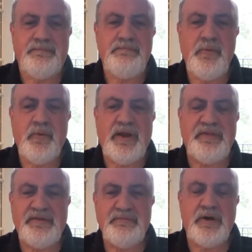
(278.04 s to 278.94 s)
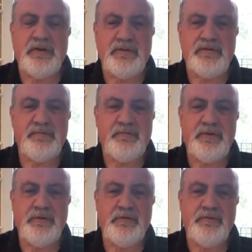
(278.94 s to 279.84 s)
why these models,
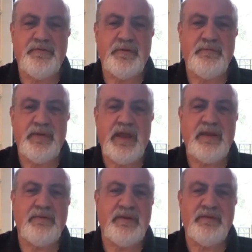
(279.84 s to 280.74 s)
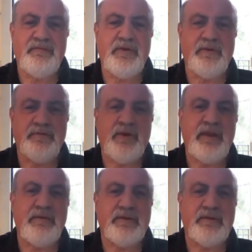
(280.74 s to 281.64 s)
when you go from individual to
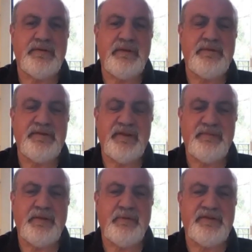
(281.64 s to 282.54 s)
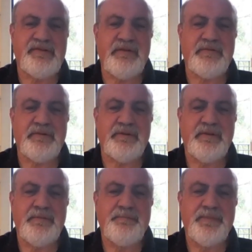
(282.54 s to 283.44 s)
aggregate, they miss something quite central,
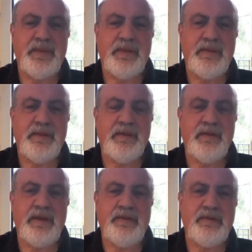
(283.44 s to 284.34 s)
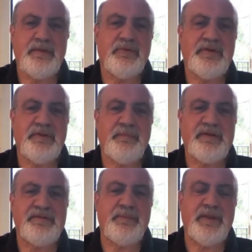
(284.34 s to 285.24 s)
uh, and uh, which is the
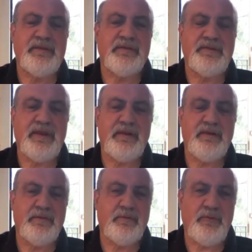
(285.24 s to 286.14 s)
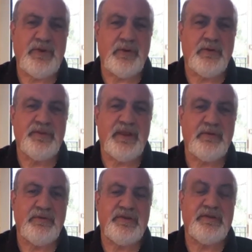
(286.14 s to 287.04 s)
past dependence, the, uh, the, what we call the
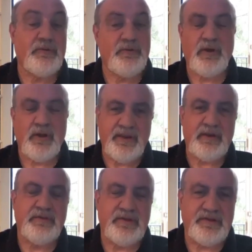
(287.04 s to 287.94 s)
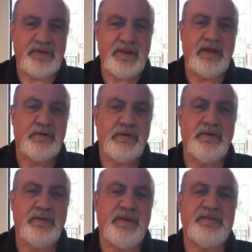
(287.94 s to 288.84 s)
ergodicity, you call the ergodicity, I call
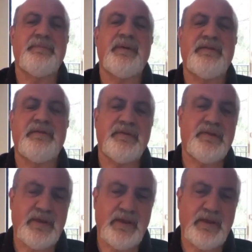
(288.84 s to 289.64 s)
it the past dependence. Can